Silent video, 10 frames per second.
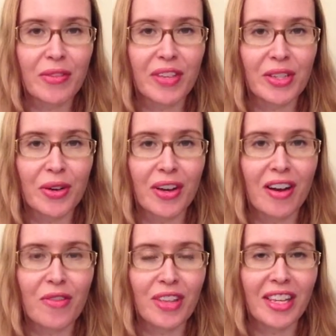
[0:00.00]
of these on
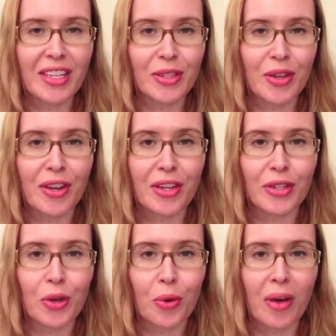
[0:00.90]
her really soon
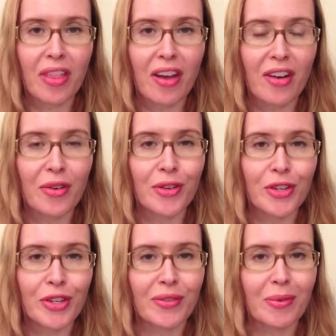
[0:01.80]
to go with her new
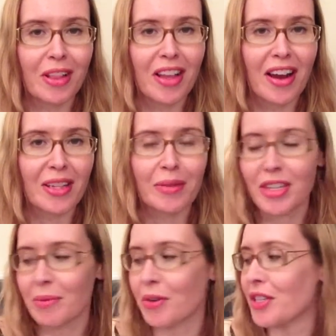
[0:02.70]
shoes from Clark's, which
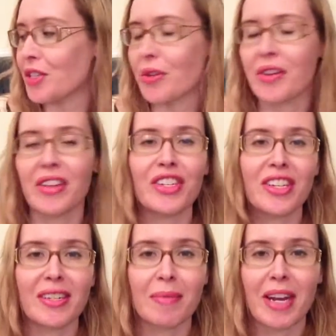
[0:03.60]
I'm going to show you in
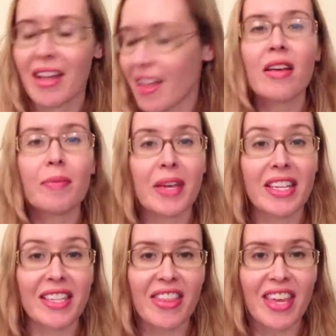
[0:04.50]
just a minute,
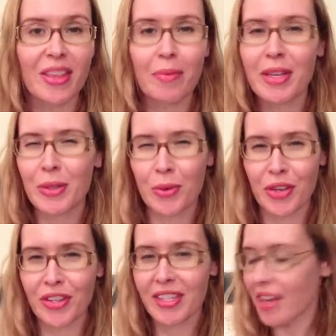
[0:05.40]
because I think they'll be so
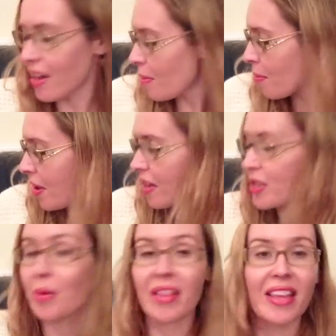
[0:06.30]
cute together. But
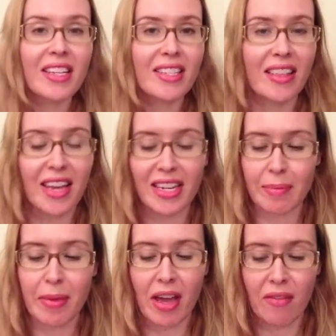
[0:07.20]
there's one last thing that I
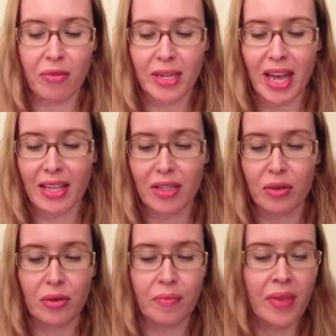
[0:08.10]
did pick up from
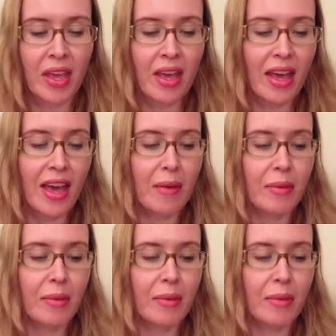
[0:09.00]
Tesco. It